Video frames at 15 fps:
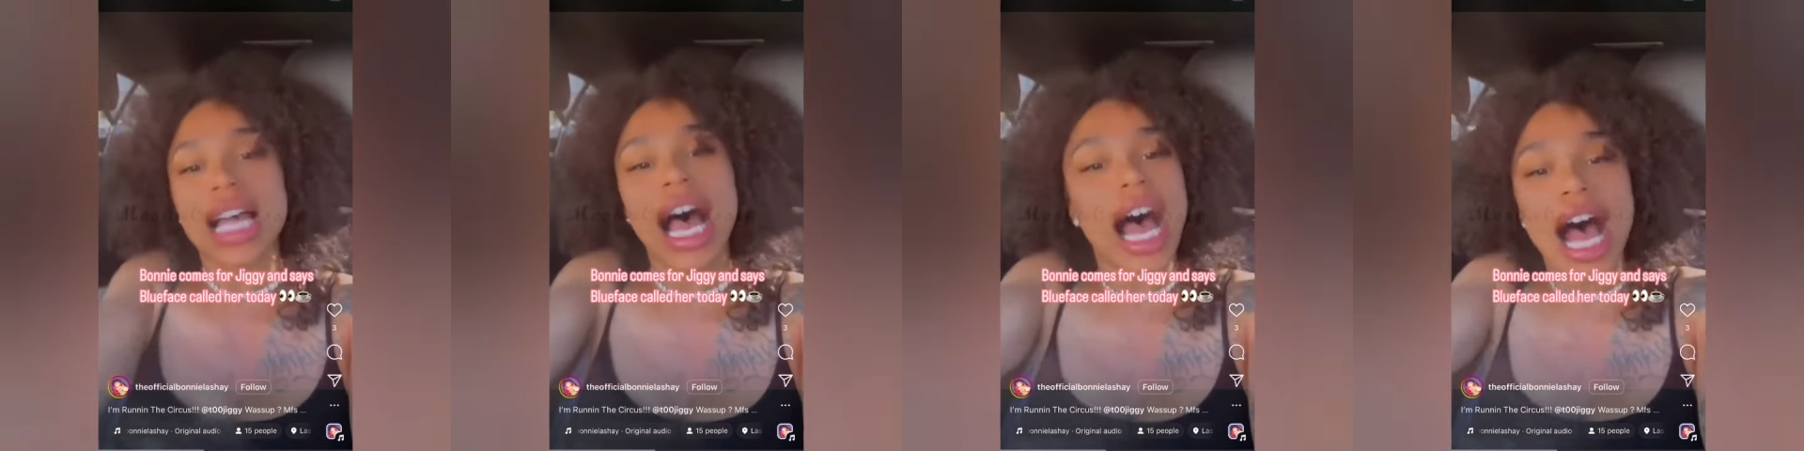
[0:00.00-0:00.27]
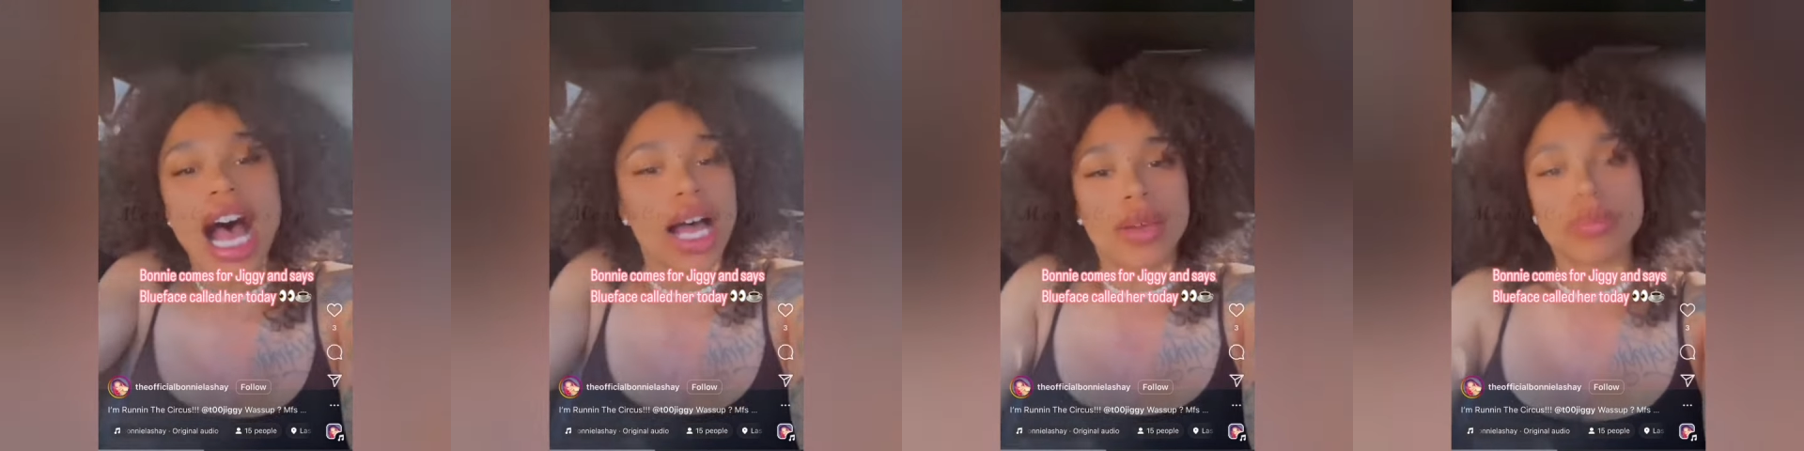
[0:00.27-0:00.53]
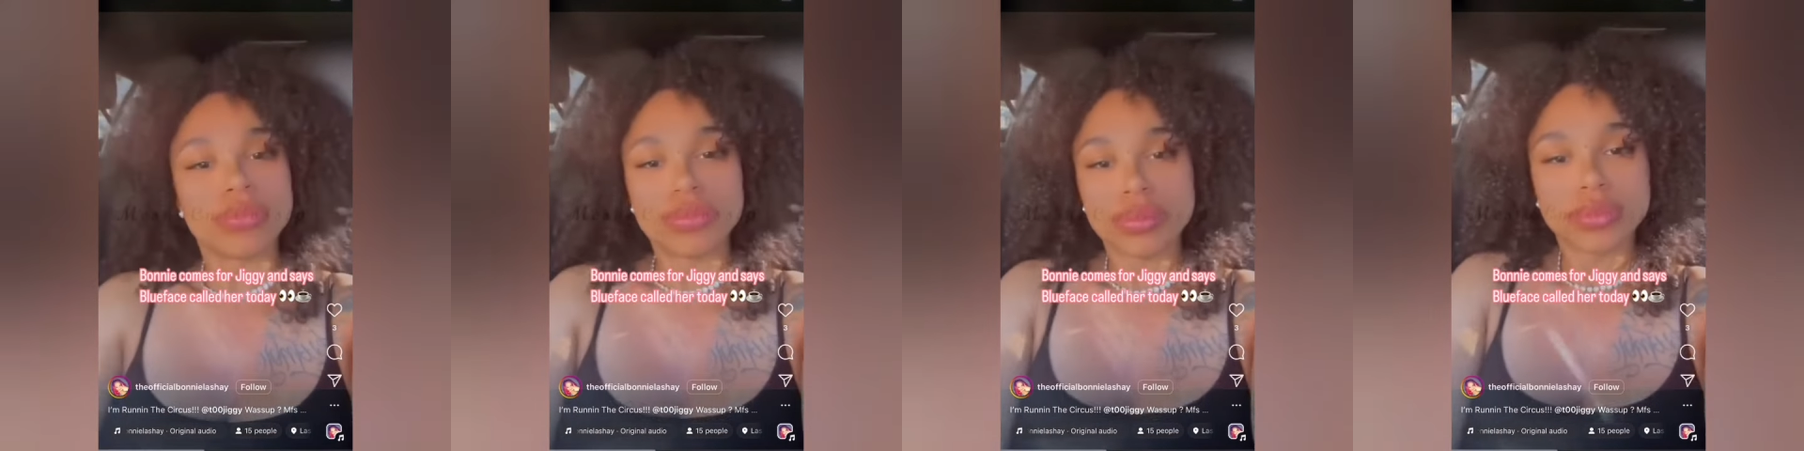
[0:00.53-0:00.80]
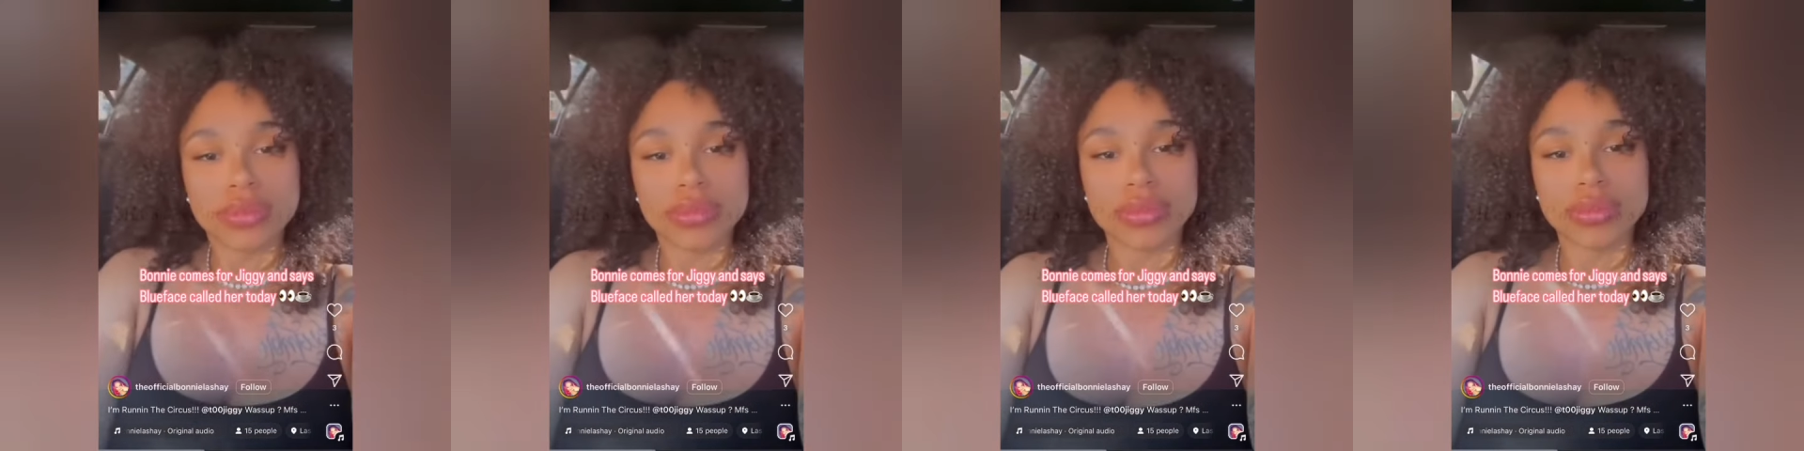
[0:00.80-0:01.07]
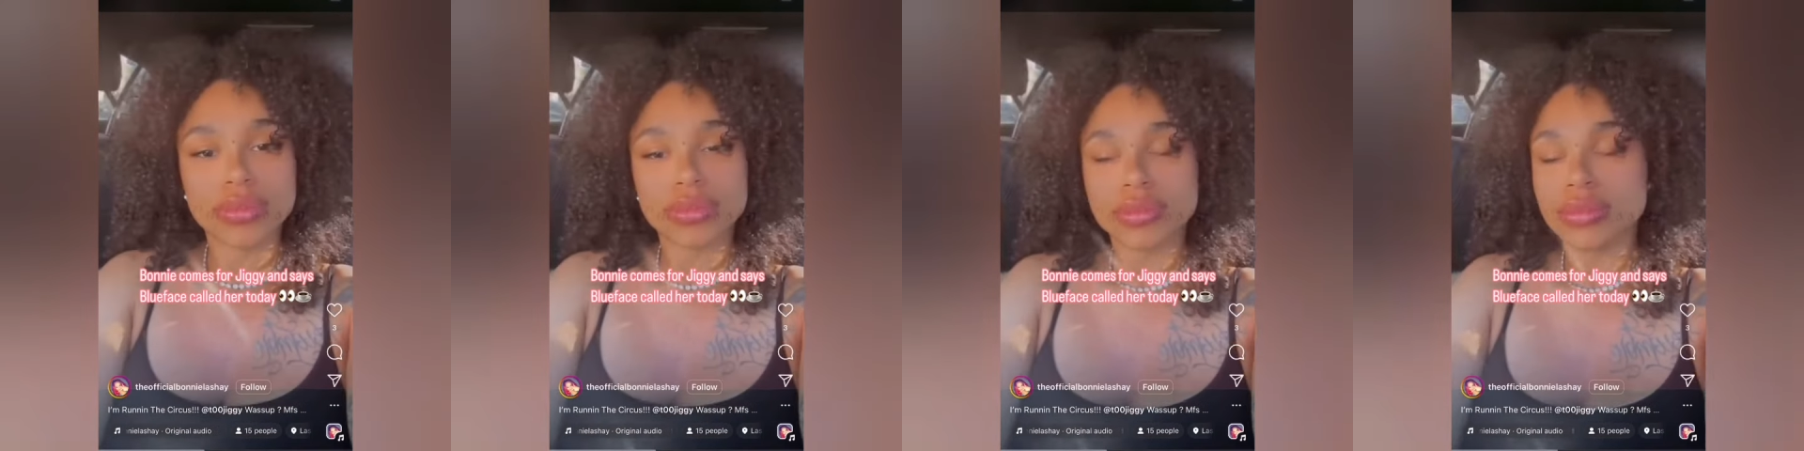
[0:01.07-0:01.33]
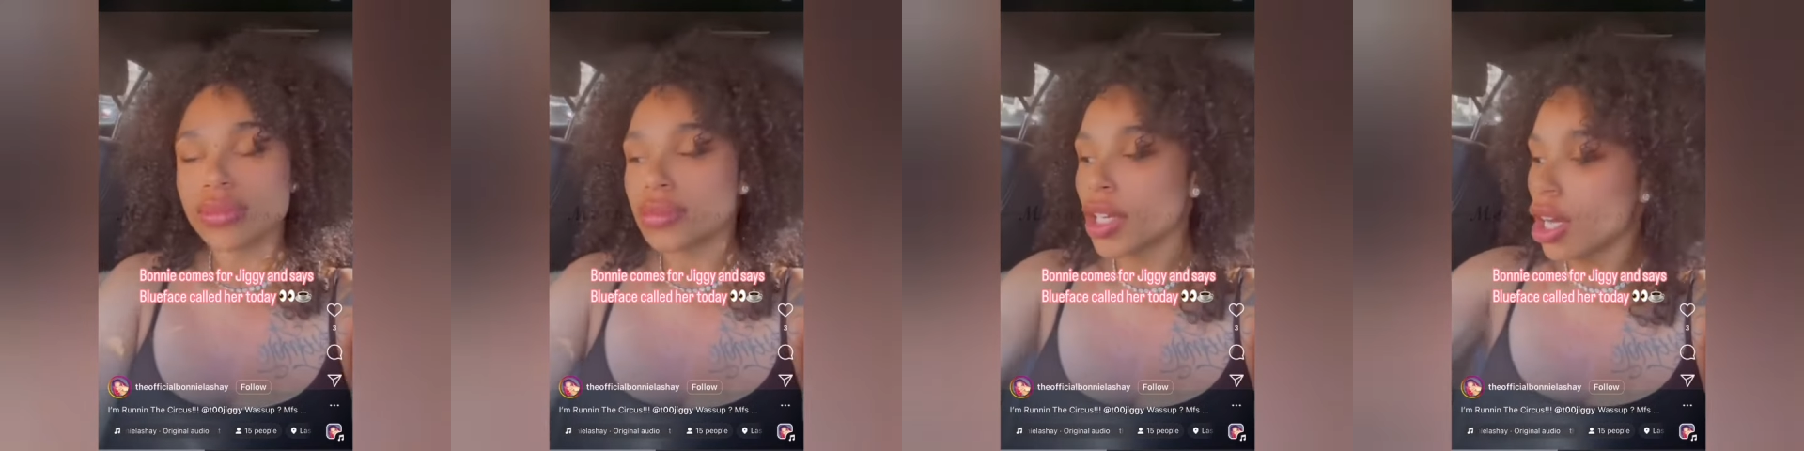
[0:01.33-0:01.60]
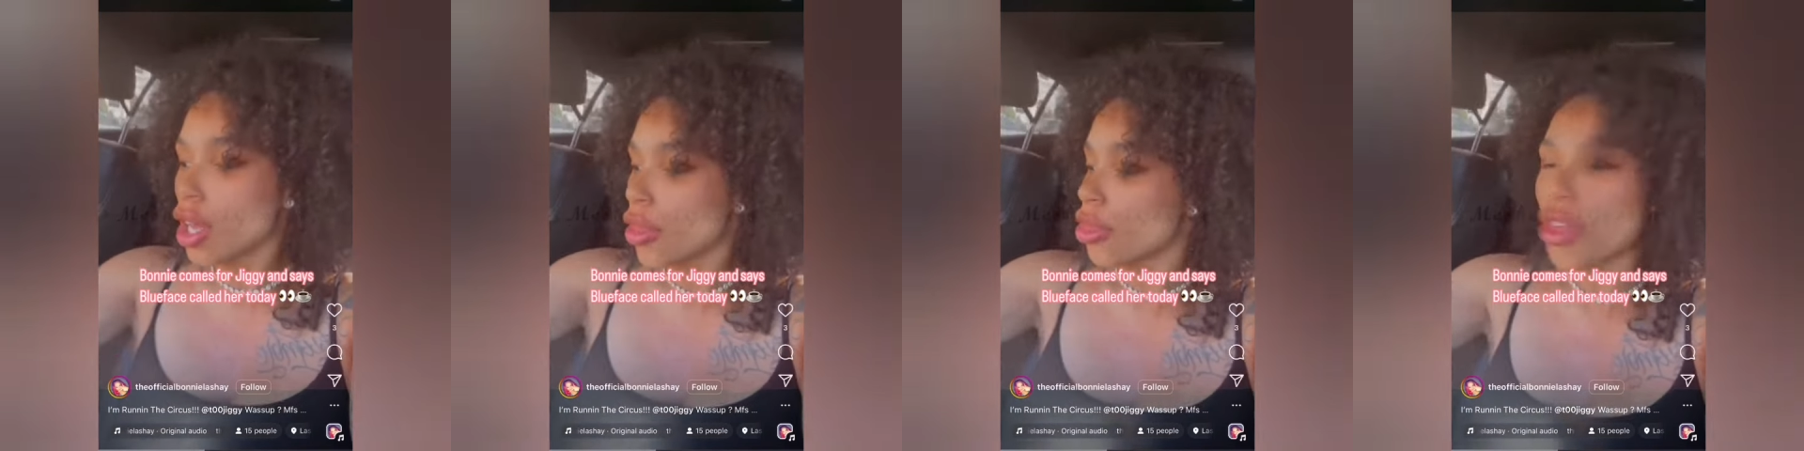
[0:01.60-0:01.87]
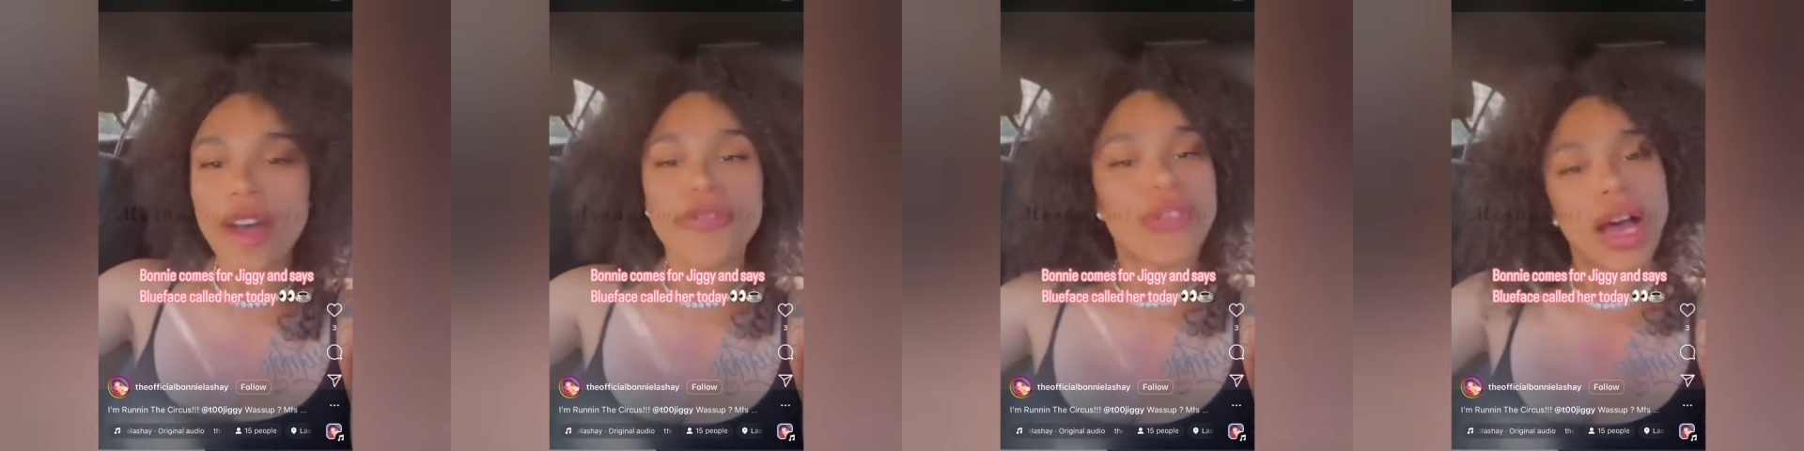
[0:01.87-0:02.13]
up?
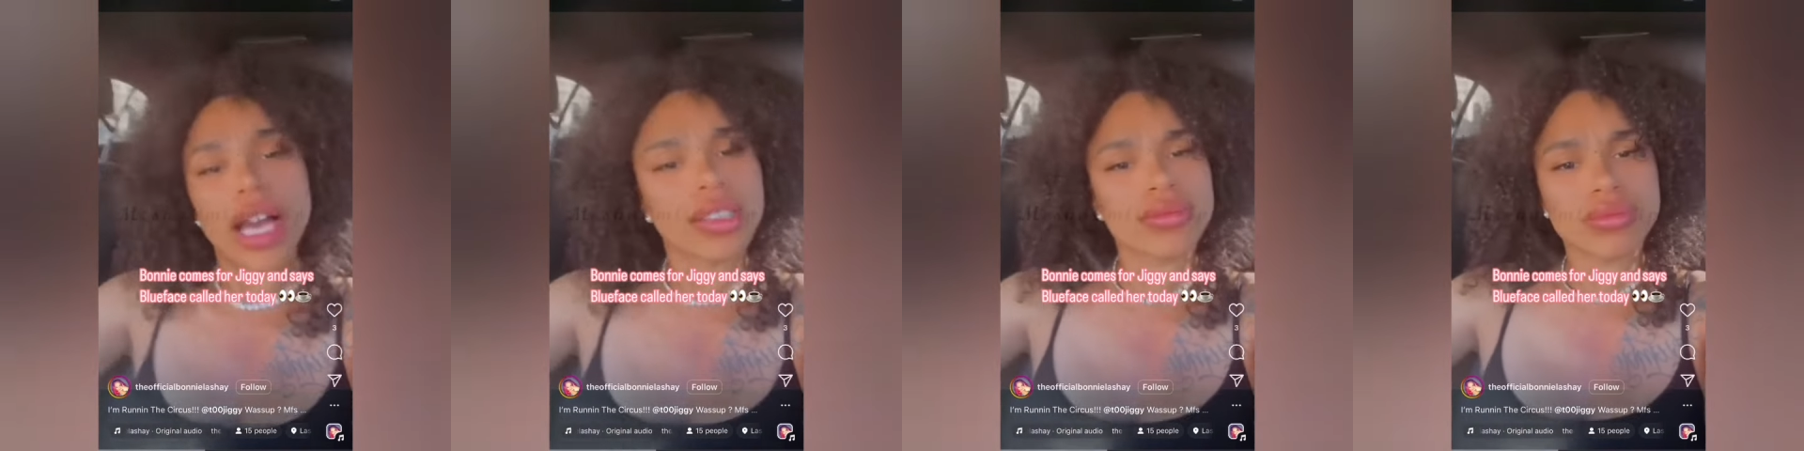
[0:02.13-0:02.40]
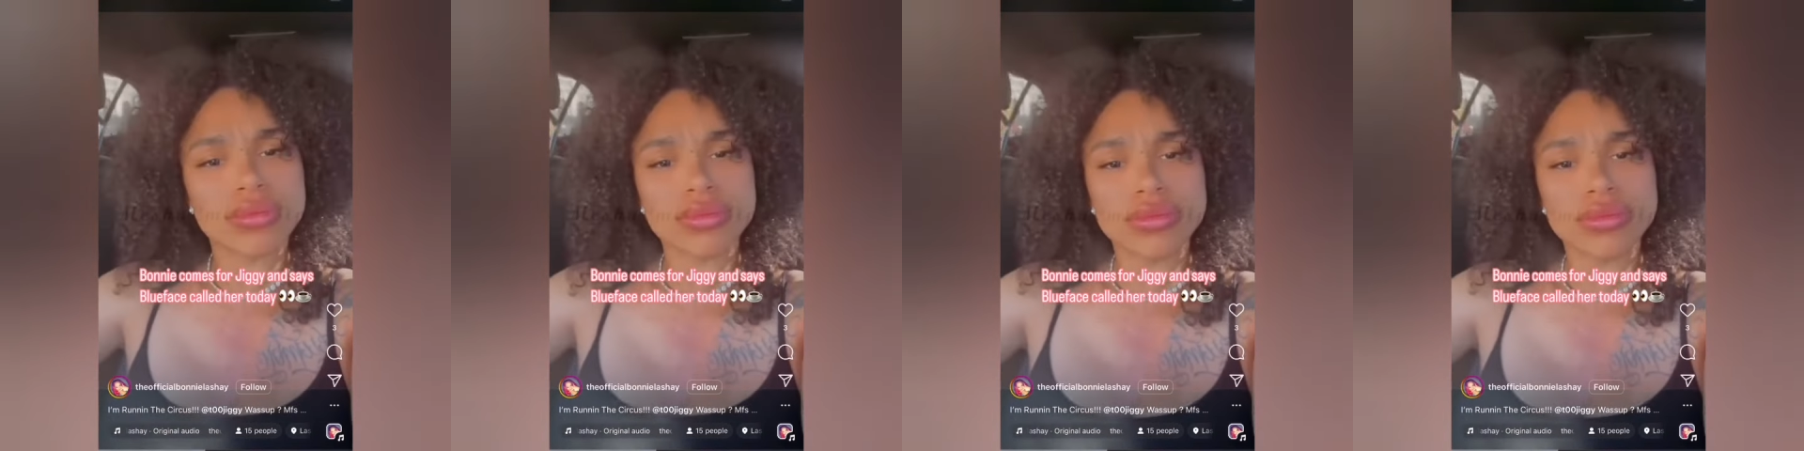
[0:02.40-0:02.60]
The fuck?